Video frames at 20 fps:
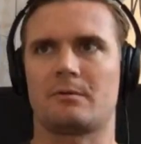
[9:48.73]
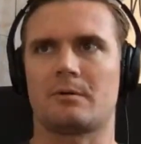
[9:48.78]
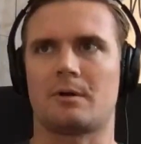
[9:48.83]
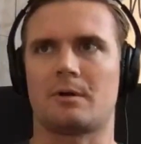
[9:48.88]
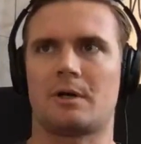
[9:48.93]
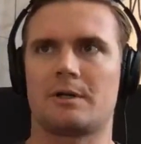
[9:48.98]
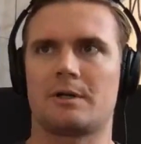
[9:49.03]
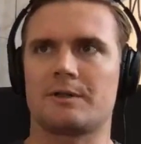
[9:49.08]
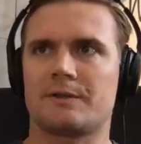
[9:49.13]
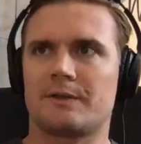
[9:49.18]

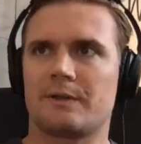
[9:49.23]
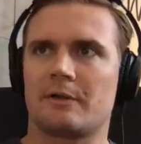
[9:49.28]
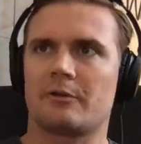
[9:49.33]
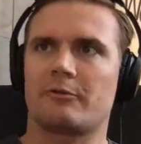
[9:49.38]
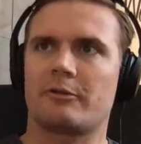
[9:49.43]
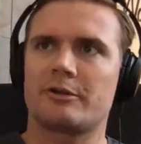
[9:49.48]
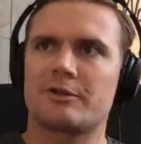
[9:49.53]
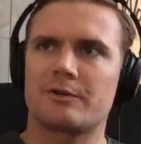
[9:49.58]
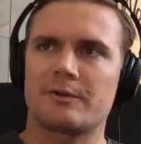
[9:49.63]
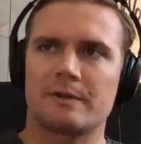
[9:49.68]
honestly,
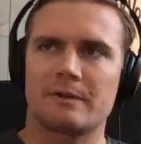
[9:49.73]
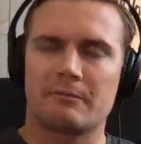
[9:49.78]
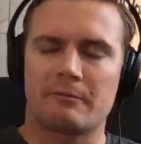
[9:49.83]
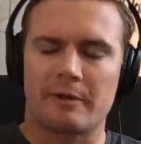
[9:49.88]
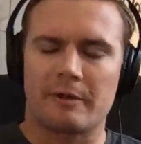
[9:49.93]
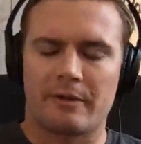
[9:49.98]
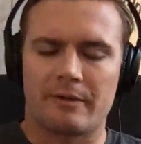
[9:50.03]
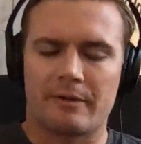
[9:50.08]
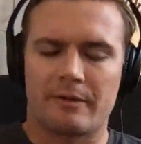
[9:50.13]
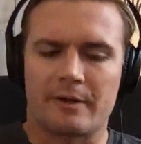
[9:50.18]
originally
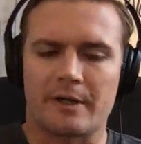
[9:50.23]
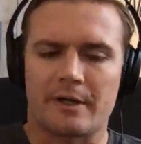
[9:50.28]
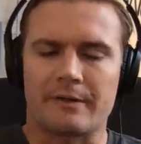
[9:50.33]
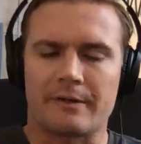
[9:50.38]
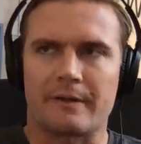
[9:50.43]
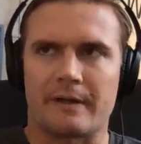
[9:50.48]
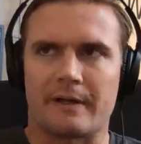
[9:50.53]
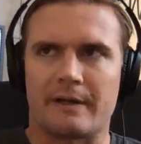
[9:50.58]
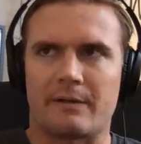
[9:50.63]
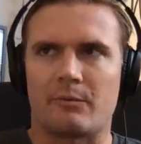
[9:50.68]
we
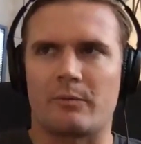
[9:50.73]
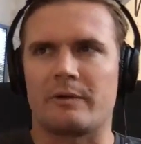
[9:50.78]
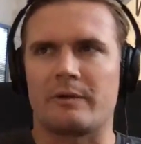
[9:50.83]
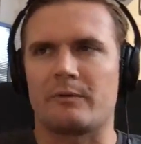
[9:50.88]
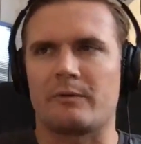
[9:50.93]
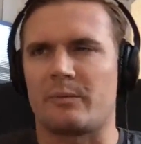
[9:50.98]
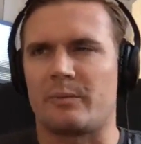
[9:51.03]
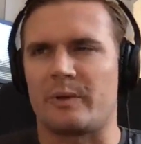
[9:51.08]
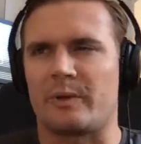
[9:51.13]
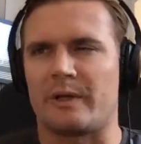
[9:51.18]
thought that we
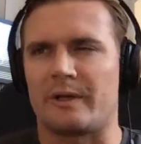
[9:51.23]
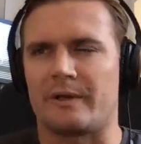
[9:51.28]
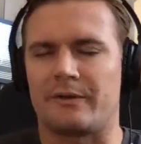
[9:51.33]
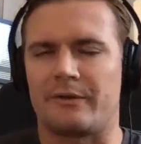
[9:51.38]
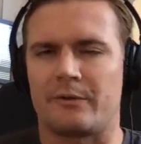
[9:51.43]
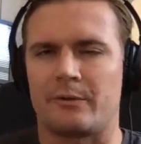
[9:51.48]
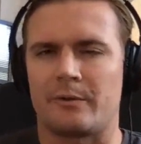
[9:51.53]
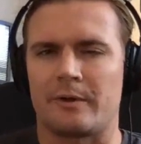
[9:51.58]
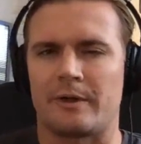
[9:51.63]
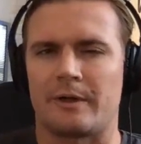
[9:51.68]
would be
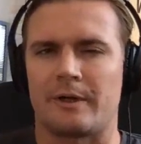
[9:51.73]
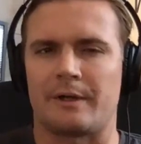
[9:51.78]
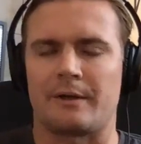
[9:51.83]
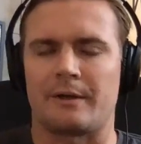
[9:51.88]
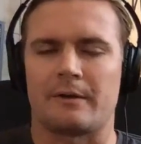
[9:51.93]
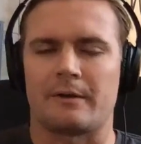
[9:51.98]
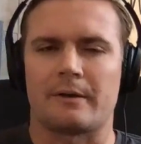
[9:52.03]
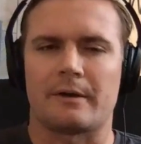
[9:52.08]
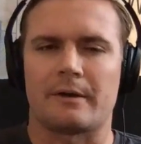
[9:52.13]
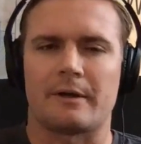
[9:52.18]
doing
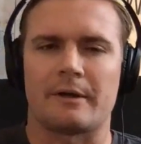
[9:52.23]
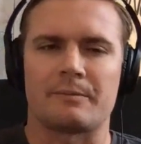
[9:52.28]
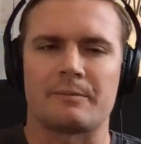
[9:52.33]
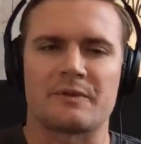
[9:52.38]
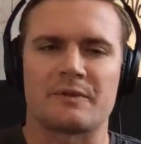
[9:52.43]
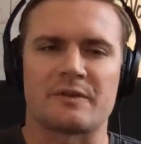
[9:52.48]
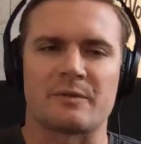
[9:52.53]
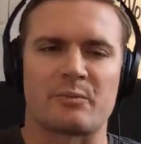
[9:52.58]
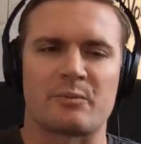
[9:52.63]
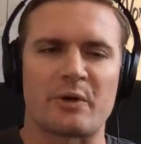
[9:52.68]

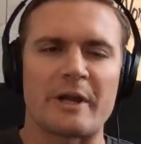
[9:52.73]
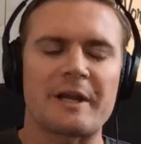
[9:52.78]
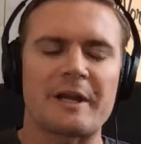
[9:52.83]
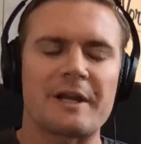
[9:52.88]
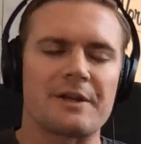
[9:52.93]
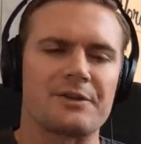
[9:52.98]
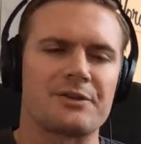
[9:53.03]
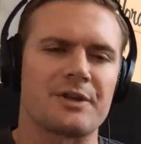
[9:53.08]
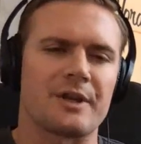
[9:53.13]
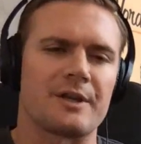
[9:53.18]
some
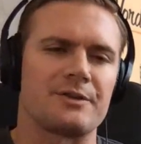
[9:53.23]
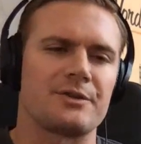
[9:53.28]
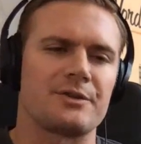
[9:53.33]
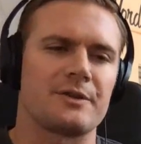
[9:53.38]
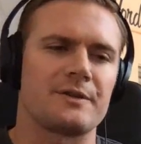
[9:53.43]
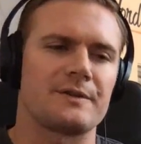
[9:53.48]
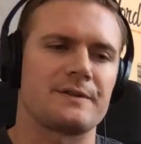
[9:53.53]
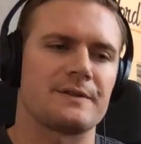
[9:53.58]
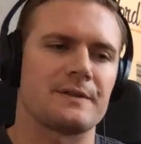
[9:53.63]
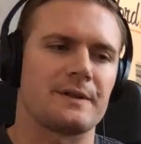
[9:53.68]
breaking
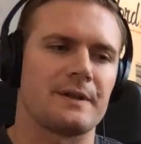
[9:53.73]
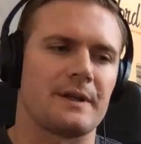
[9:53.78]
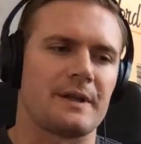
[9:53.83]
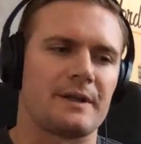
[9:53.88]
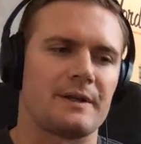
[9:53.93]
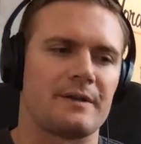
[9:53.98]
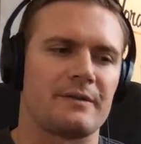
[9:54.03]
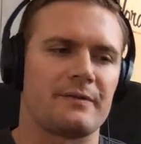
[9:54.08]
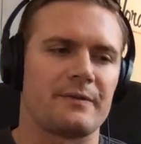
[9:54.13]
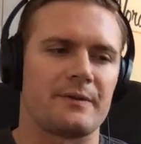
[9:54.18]
changes.
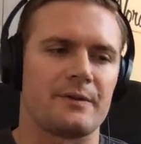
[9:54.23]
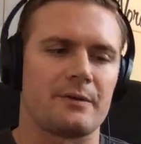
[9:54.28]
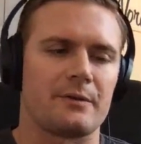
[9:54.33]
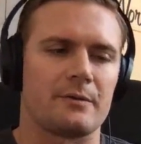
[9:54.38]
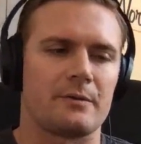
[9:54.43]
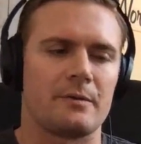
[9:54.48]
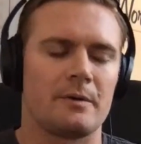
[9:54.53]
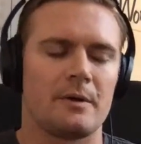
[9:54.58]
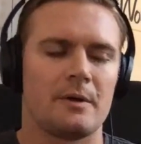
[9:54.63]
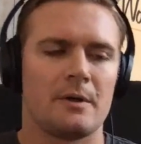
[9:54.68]
And if
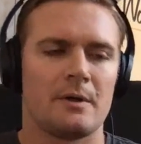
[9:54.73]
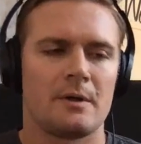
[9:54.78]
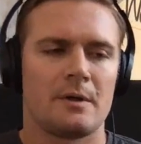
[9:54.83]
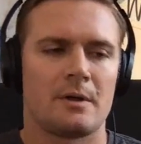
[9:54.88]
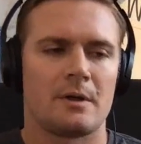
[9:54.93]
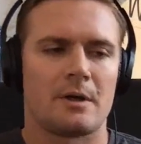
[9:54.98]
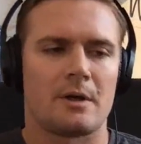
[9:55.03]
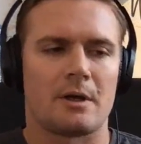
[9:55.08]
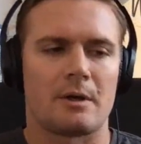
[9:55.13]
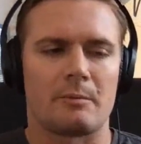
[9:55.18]
you
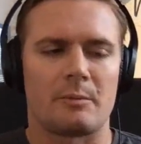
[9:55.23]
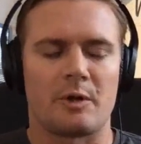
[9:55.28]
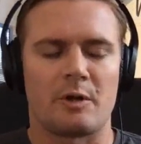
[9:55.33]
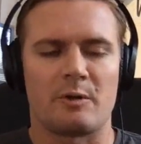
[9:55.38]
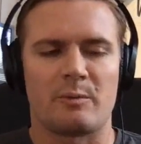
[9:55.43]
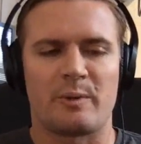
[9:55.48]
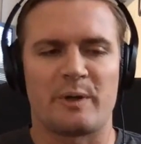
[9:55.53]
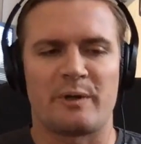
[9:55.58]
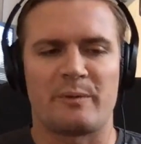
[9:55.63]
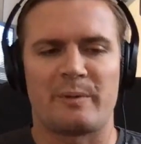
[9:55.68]
know a
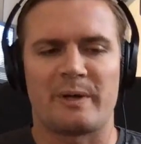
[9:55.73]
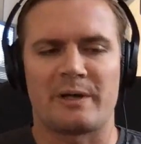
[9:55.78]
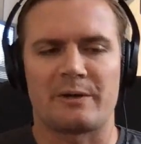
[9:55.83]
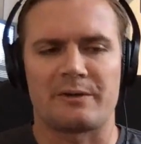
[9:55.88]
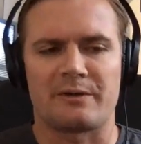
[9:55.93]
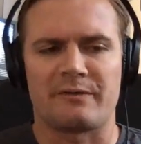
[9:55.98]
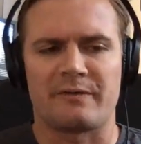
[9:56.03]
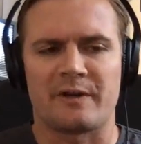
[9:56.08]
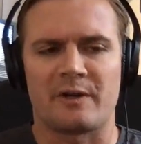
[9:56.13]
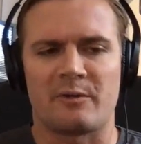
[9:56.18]
bit about
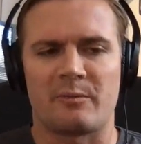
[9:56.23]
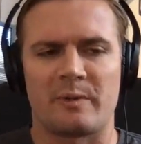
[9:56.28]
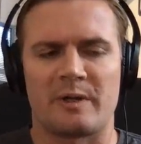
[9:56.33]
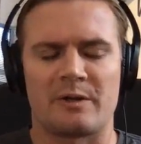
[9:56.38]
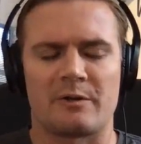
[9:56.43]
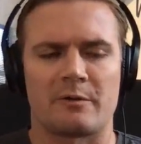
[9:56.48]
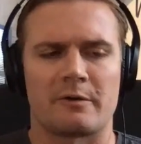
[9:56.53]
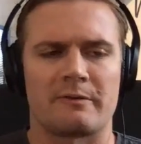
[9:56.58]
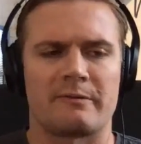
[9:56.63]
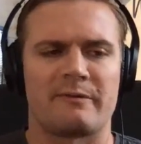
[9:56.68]

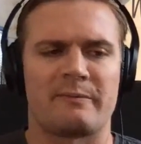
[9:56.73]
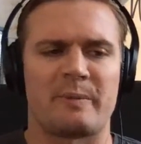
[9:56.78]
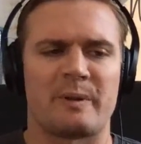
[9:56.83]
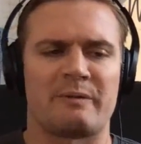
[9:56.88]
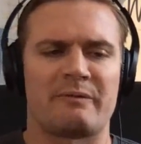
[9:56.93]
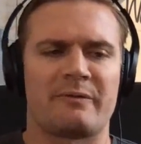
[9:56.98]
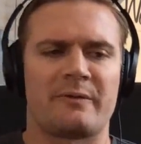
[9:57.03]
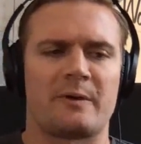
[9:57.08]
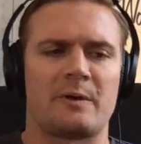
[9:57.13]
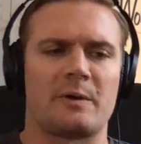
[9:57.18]
development or have been
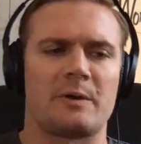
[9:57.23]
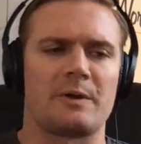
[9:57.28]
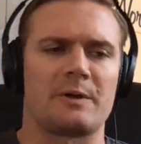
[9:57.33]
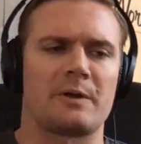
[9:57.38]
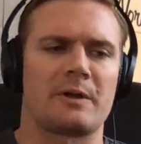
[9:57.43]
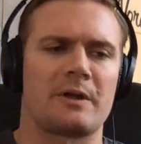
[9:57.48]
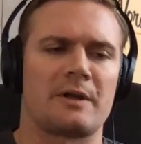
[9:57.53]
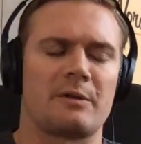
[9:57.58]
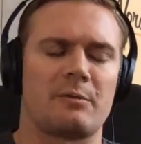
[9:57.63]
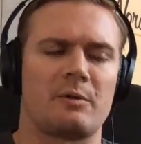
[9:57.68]
following
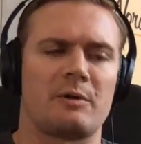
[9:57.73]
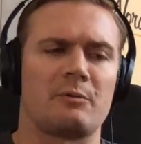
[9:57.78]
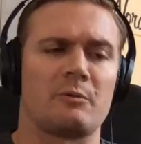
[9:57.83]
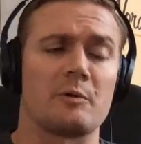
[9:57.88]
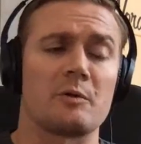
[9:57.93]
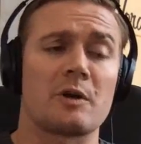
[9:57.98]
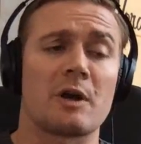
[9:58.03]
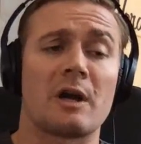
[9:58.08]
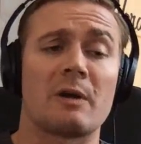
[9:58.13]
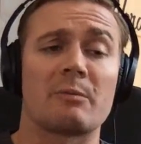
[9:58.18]
kind of what
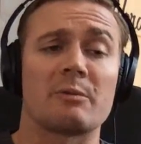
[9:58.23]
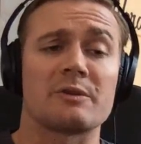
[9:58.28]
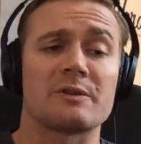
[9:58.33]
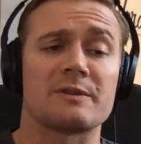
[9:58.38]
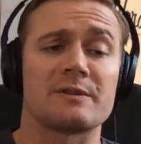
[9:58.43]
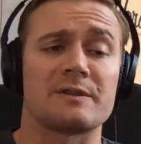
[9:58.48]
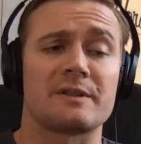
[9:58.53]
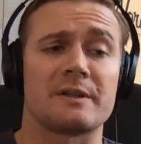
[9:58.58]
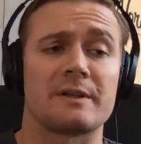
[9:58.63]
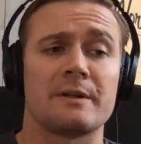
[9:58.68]
WooCommerce
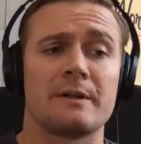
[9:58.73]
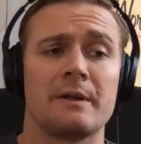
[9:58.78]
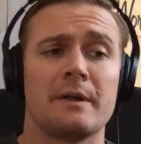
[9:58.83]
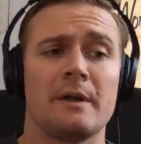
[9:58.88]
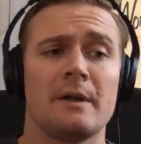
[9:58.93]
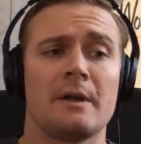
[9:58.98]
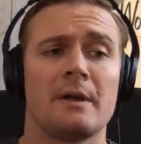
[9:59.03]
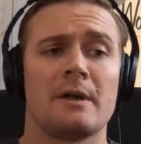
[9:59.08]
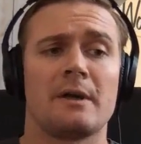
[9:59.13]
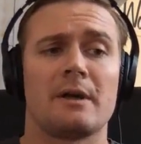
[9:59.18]
has done,
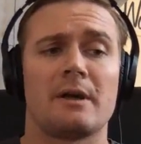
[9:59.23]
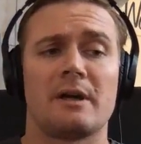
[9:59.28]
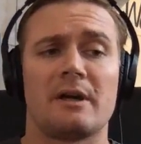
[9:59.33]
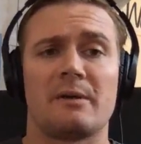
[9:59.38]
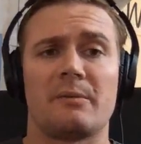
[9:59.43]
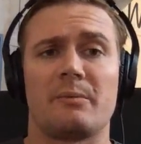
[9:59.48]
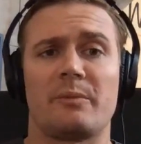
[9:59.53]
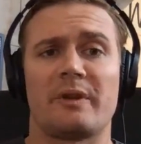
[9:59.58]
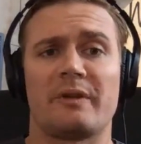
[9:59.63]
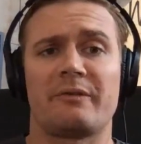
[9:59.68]

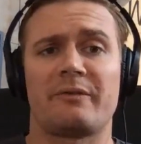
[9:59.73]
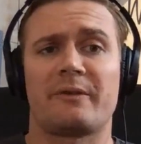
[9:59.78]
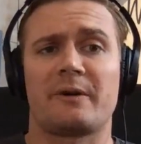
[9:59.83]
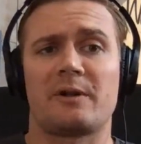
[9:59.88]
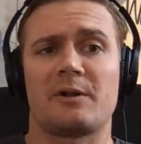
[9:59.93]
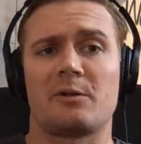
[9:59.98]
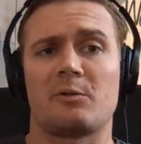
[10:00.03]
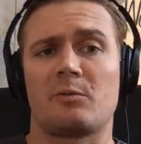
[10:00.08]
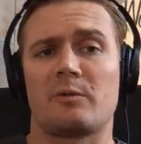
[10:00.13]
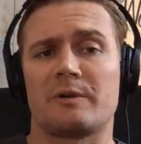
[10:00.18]
they
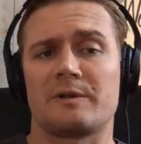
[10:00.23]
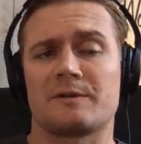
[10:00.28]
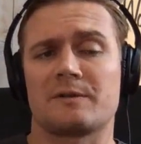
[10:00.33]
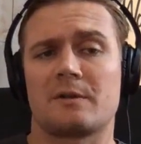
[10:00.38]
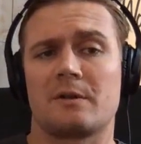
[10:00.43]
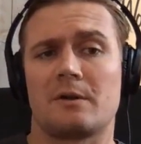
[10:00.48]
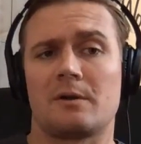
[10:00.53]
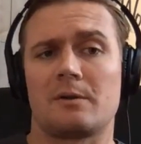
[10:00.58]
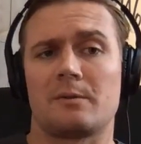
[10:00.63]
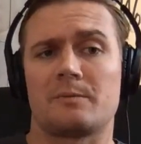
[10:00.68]
follow what is
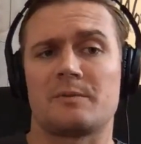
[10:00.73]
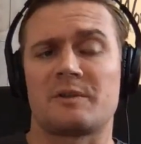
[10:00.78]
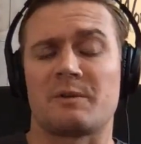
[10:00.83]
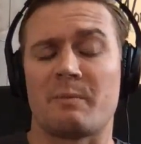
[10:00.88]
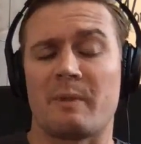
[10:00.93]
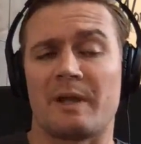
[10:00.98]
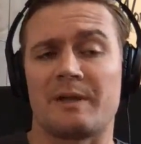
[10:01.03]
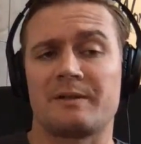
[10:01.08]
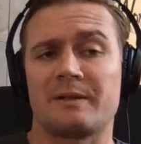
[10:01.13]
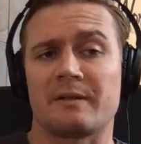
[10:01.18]
called
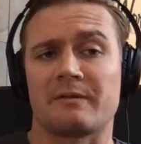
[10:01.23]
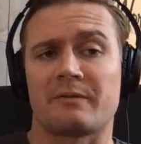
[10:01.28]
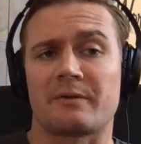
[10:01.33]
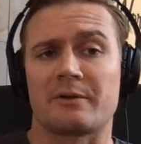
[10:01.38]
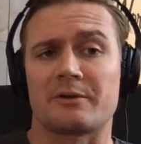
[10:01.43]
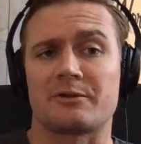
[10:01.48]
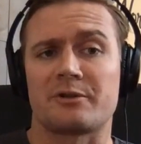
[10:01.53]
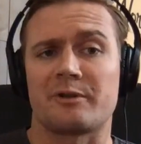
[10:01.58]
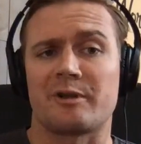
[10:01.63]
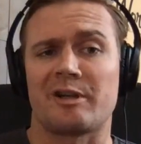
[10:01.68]
semantic
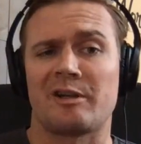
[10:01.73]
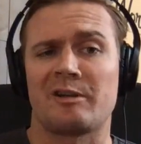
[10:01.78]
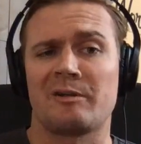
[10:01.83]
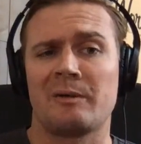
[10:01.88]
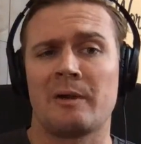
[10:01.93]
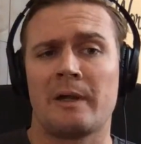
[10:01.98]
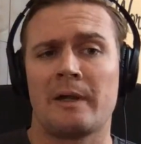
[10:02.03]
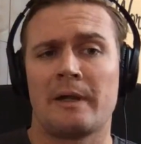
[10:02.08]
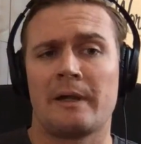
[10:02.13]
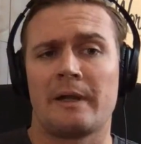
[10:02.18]
versioning.
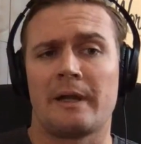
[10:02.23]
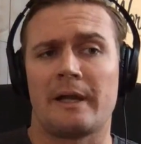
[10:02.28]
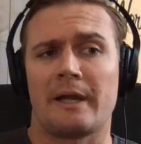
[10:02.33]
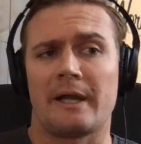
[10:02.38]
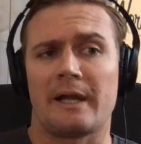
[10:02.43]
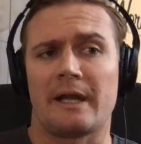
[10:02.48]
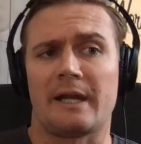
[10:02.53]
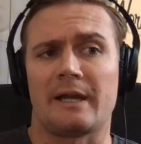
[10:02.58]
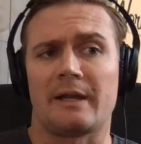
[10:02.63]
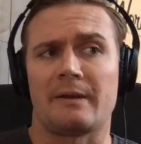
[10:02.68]

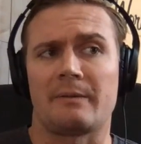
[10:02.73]
And